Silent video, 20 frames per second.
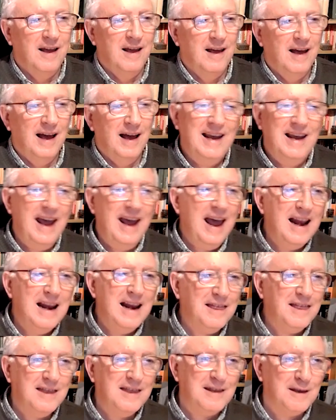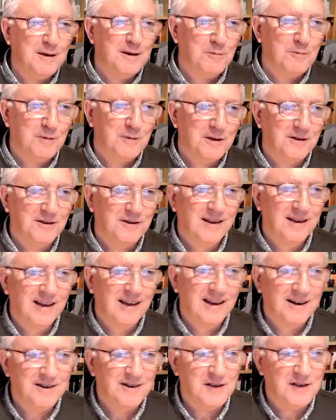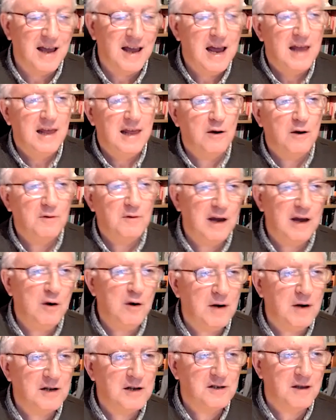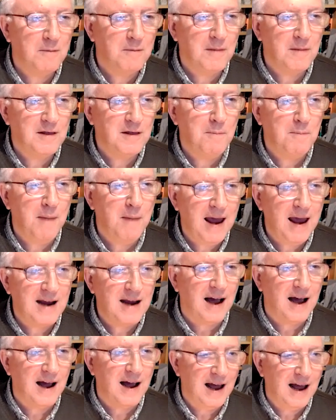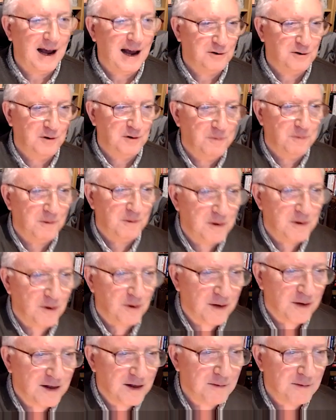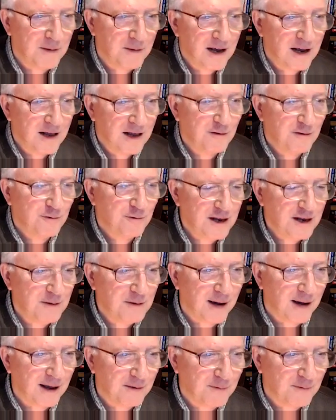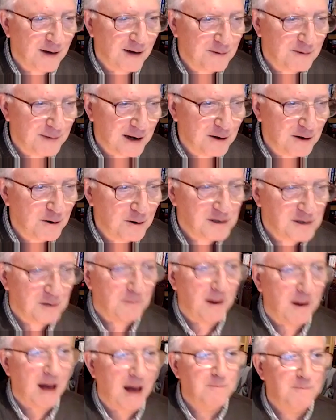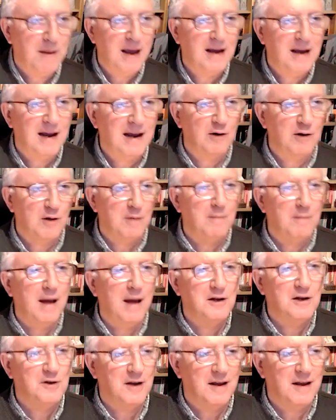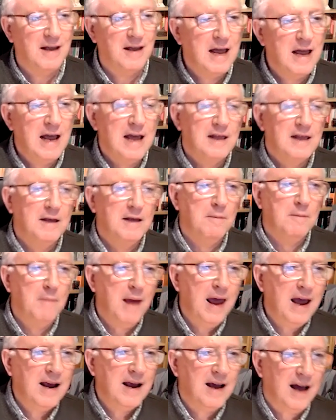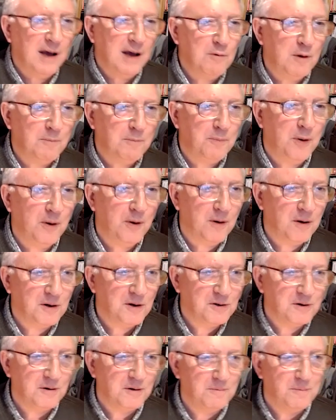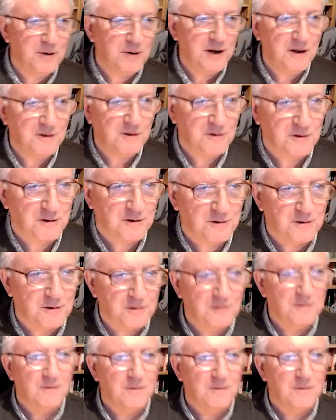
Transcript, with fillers: Again, nothing to do with Christian. They, they're known as the, the Magi, actually. You probably know the, the three wise men. Known as the Magi, the Magi. The Magi were Persian priests